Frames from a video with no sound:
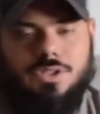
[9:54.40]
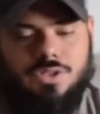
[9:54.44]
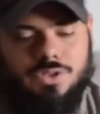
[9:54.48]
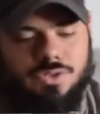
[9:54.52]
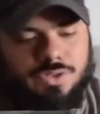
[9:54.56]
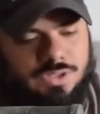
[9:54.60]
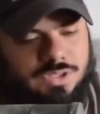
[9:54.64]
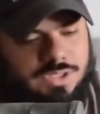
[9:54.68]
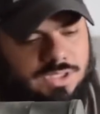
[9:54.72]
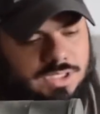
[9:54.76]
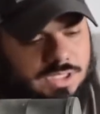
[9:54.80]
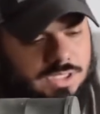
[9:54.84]

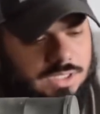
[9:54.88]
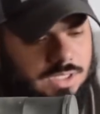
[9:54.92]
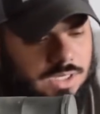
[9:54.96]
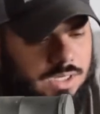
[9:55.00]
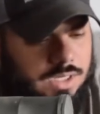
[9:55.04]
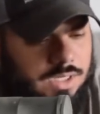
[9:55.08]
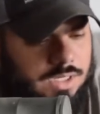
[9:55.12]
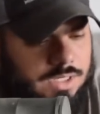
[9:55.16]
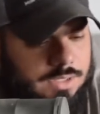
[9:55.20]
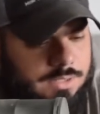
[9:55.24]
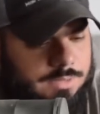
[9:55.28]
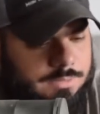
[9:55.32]
using,
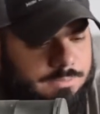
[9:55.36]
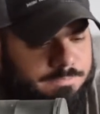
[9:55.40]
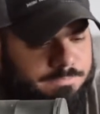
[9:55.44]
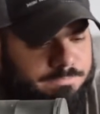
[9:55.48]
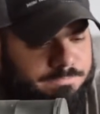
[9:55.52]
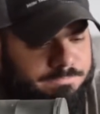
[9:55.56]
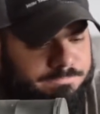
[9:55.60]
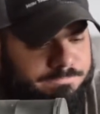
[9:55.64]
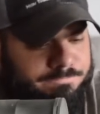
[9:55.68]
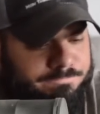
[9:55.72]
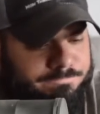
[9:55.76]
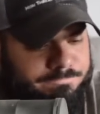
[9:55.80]

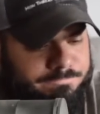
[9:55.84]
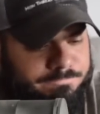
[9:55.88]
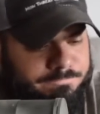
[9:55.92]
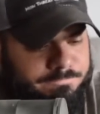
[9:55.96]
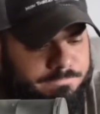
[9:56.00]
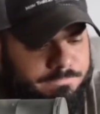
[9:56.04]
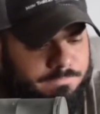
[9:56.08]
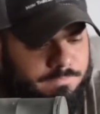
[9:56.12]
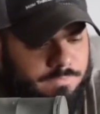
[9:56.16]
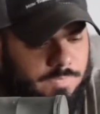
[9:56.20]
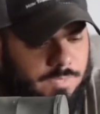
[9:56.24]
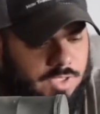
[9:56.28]
um,
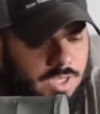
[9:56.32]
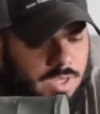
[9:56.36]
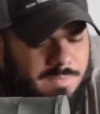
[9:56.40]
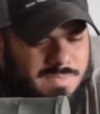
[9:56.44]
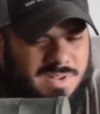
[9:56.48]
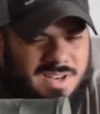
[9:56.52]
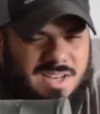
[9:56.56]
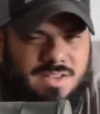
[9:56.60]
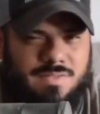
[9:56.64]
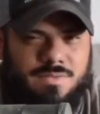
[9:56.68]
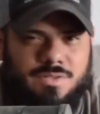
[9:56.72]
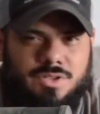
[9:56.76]
I
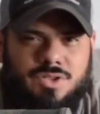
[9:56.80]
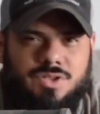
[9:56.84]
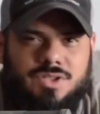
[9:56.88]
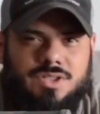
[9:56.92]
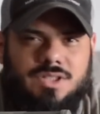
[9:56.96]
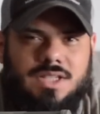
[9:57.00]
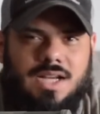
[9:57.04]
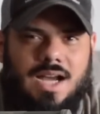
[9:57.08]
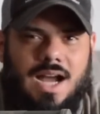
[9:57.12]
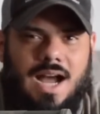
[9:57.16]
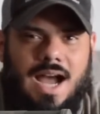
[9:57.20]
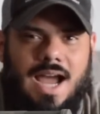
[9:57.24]
believe I was
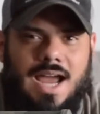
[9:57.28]
using